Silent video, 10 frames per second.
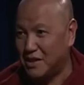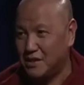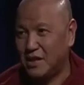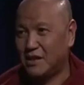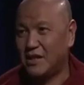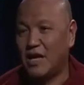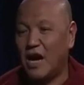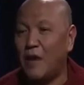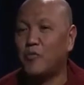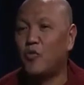saying that
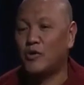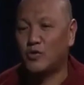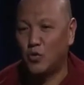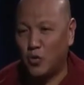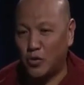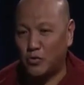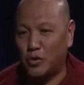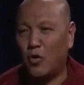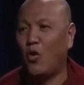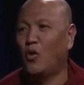I'm going to work with
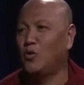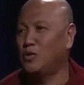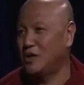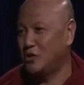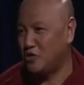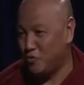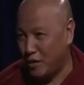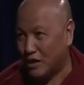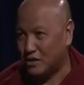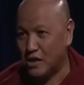all sentient
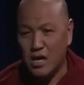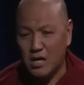beings,